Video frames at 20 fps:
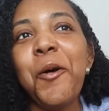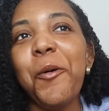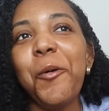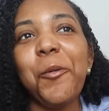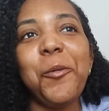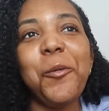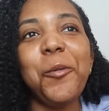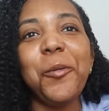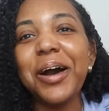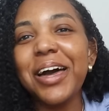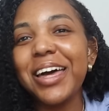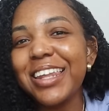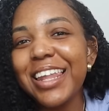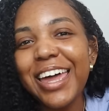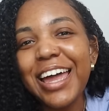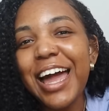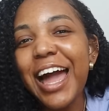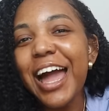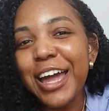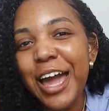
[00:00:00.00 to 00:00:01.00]
what,
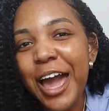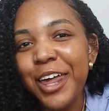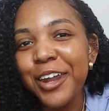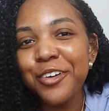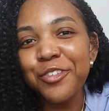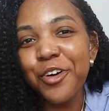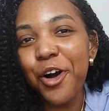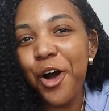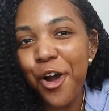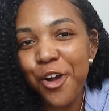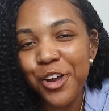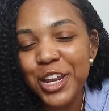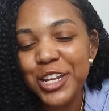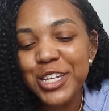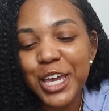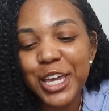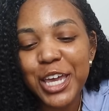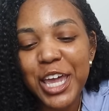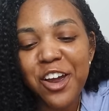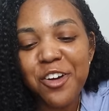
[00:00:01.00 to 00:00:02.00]
like I kind of already
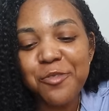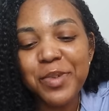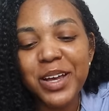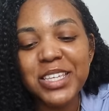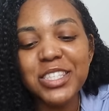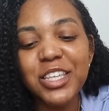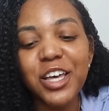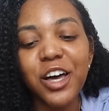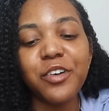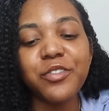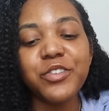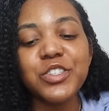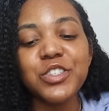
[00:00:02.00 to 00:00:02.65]
take care of myself.